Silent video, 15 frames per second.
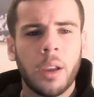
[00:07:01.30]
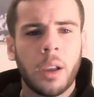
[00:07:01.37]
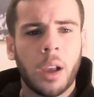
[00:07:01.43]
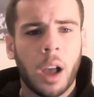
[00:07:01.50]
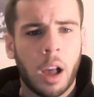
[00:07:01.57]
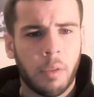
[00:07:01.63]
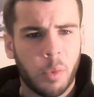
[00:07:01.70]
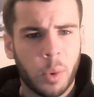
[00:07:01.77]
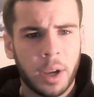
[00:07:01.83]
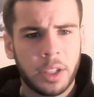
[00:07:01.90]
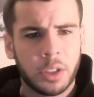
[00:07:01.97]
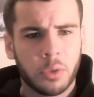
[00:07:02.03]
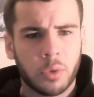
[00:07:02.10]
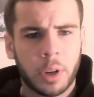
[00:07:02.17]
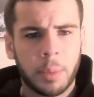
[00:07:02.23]
Other ways to
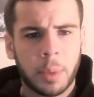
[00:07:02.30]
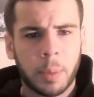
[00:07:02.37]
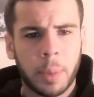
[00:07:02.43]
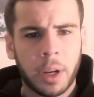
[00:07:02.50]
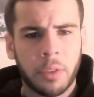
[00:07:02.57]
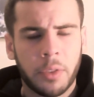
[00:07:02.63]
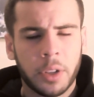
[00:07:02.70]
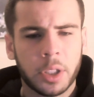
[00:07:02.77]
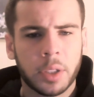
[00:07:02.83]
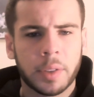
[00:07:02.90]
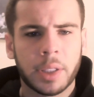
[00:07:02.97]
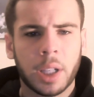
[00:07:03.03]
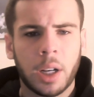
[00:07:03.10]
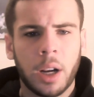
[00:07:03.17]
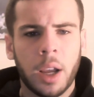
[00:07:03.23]
reap the benefits of
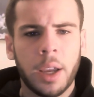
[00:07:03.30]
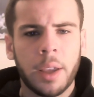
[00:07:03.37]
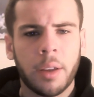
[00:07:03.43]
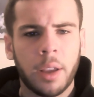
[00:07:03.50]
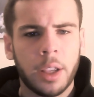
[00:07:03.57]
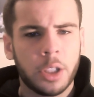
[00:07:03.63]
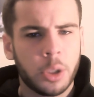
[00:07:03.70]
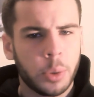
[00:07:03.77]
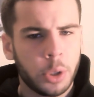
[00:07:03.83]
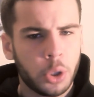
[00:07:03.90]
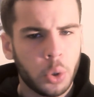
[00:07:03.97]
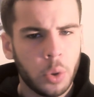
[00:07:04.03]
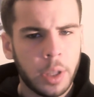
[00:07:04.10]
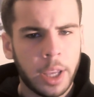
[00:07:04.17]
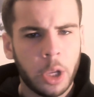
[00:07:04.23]
sunlight is to
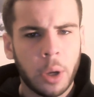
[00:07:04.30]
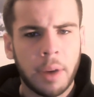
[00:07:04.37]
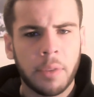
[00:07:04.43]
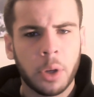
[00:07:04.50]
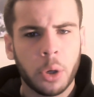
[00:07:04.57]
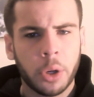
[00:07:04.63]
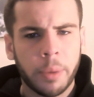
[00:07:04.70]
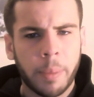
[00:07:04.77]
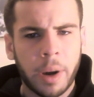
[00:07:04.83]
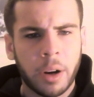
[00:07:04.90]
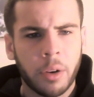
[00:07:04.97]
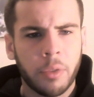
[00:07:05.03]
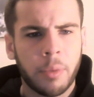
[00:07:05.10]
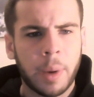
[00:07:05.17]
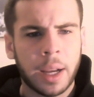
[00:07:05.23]
ensure that you have a good amount
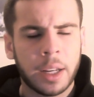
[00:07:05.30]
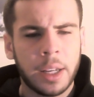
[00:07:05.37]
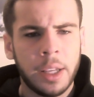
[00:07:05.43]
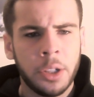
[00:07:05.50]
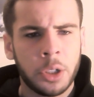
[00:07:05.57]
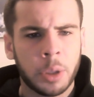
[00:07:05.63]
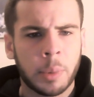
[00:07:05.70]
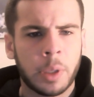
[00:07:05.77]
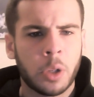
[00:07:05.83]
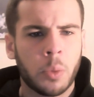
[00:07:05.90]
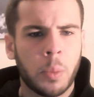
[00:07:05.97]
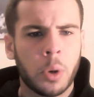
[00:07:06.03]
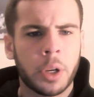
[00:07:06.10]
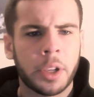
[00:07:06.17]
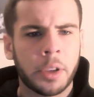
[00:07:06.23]
of magnesium in your
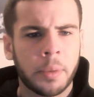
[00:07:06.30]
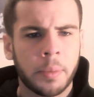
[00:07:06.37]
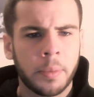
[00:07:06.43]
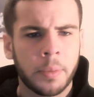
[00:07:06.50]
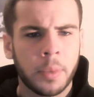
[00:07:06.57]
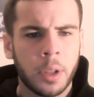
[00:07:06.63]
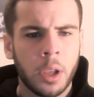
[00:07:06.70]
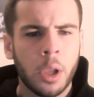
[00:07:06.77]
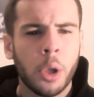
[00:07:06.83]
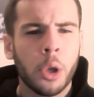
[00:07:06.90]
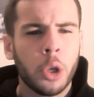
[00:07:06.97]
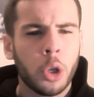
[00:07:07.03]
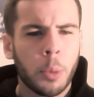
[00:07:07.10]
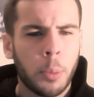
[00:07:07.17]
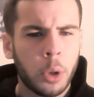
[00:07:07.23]
body.
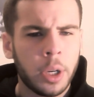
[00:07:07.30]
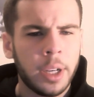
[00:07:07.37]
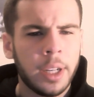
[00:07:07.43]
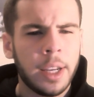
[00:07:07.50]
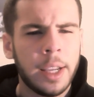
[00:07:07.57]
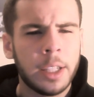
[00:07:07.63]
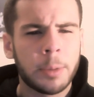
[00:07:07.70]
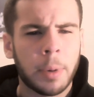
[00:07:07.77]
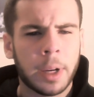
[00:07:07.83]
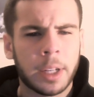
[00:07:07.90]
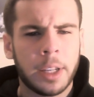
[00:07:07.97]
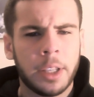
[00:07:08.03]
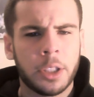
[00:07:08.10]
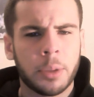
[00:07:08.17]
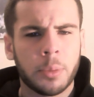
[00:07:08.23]
Your body needs
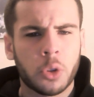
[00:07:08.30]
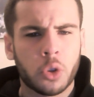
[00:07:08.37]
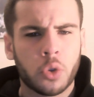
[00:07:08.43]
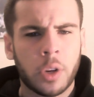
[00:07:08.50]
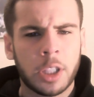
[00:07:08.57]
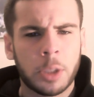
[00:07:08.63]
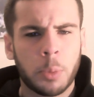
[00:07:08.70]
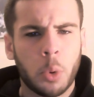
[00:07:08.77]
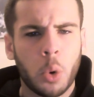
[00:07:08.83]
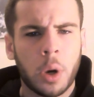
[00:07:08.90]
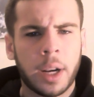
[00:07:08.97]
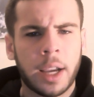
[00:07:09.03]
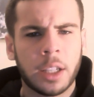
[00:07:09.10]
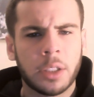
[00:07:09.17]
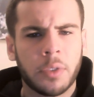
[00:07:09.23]
magnesium to transport and
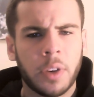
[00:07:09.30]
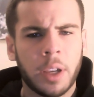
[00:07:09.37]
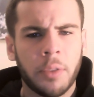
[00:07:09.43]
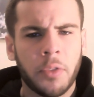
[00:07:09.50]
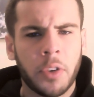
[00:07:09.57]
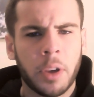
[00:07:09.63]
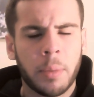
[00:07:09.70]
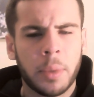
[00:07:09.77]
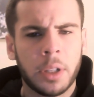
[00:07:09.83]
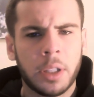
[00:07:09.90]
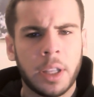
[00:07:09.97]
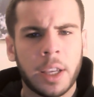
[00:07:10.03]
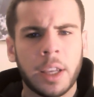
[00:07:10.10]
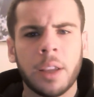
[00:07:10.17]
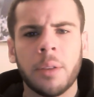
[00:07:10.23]
activate vitamin
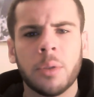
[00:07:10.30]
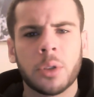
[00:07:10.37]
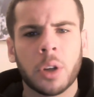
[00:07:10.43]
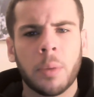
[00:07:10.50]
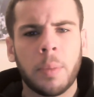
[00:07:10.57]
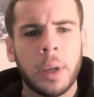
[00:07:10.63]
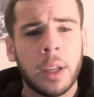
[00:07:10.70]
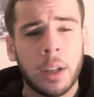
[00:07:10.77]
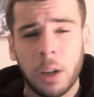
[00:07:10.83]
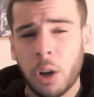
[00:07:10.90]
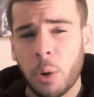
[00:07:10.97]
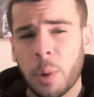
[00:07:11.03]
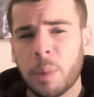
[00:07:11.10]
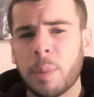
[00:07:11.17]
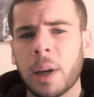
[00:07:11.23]
D, so being low
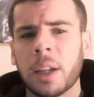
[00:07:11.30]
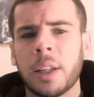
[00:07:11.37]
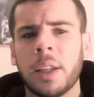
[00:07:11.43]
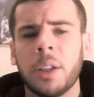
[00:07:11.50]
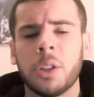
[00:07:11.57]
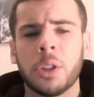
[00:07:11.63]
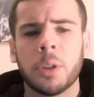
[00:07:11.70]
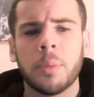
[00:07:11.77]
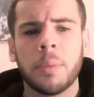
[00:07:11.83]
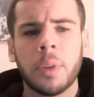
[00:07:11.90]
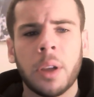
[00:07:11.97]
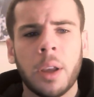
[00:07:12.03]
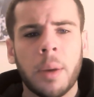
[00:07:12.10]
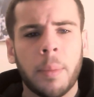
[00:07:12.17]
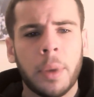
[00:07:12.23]
in magnesium
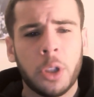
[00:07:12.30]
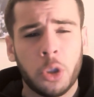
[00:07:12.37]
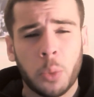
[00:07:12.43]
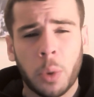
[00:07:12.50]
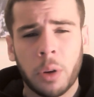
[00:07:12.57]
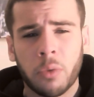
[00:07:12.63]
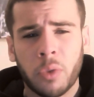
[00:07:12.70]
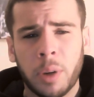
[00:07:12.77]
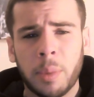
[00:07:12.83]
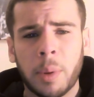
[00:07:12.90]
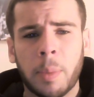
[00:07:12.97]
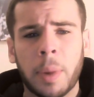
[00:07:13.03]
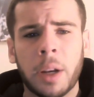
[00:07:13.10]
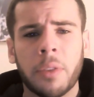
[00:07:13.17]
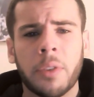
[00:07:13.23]
means you won't reap the
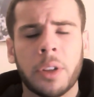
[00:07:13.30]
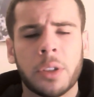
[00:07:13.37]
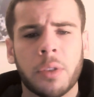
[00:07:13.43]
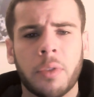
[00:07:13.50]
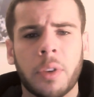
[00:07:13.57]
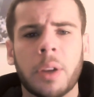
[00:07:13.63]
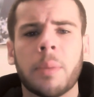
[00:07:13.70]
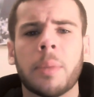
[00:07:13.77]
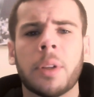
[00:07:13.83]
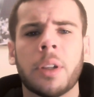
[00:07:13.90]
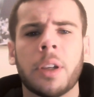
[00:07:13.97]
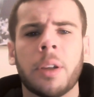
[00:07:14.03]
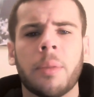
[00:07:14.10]
benefits of vitamin D.